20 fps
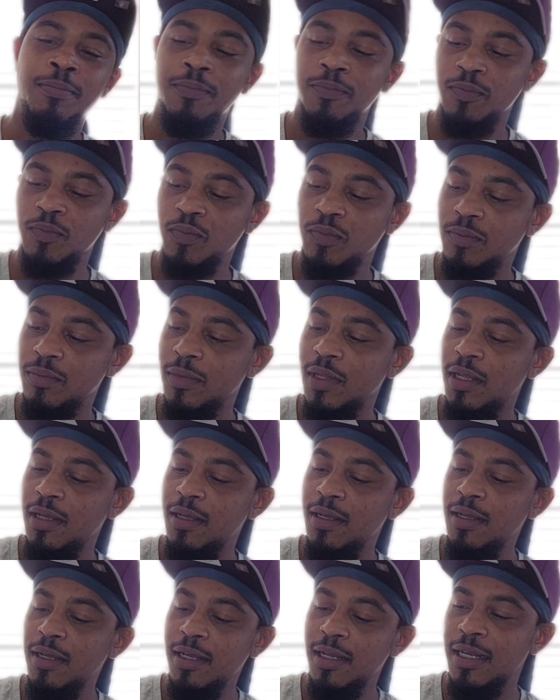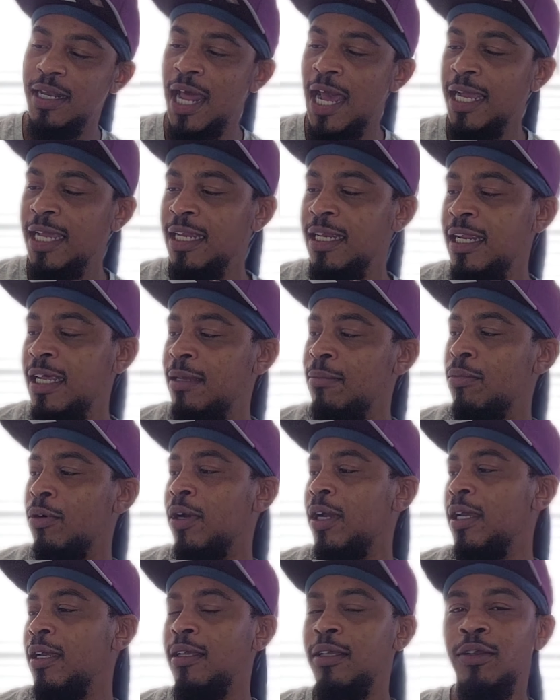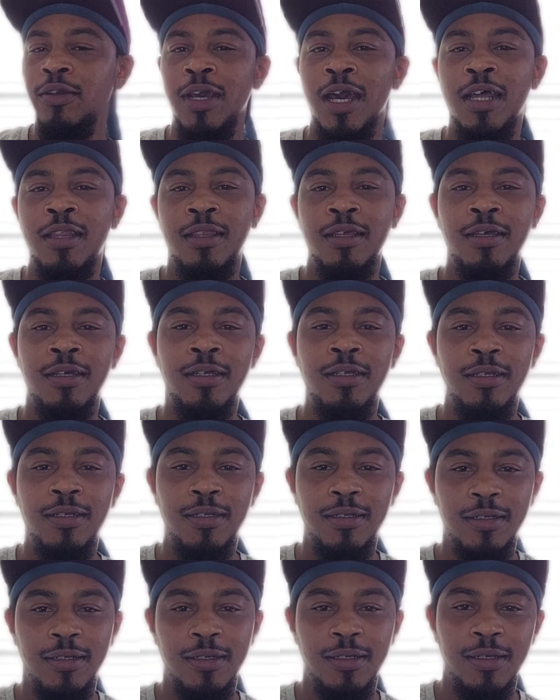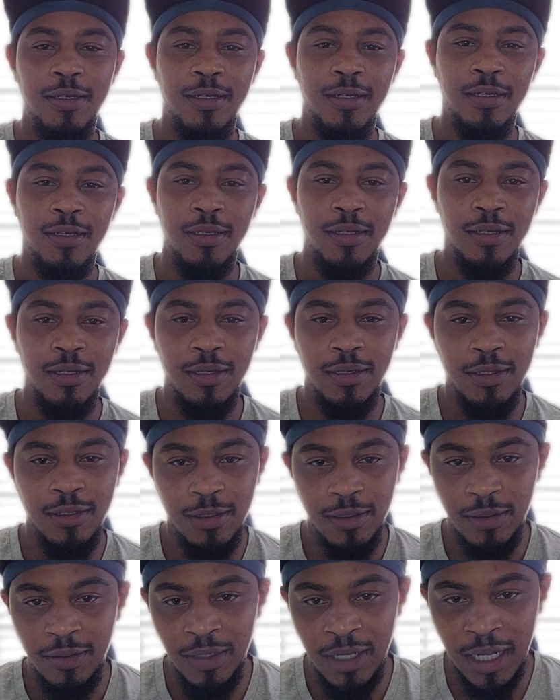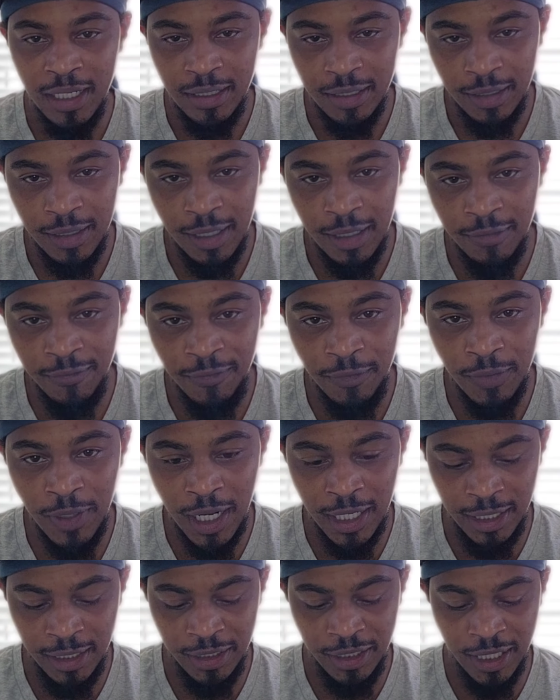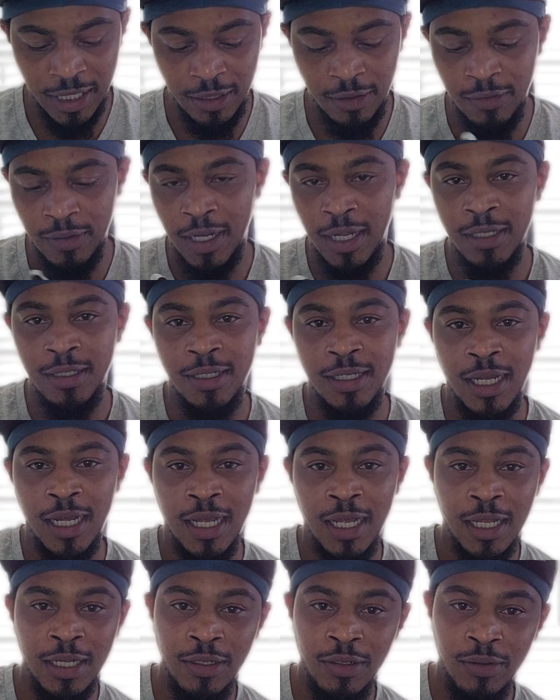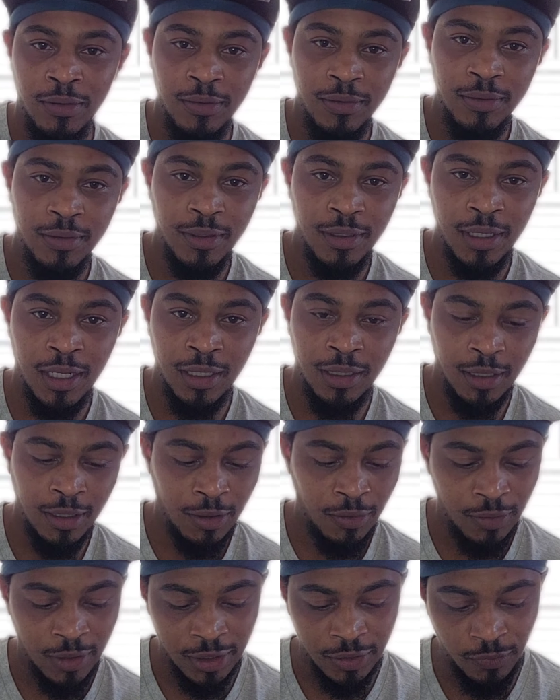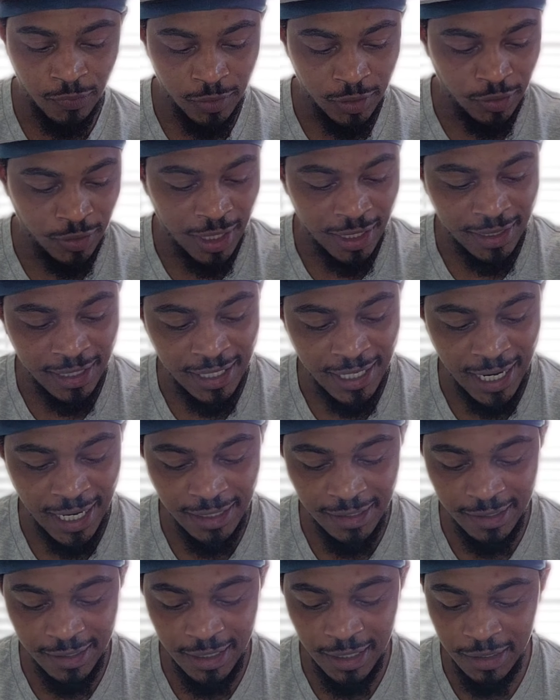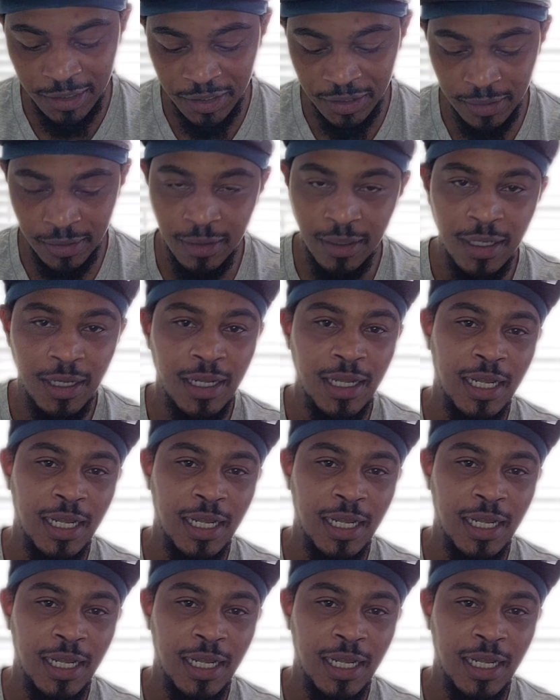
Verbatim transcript: them. Nike D Break. You got the you got the colorful Nike check on that side. Nothing on this one. You got the net stitching.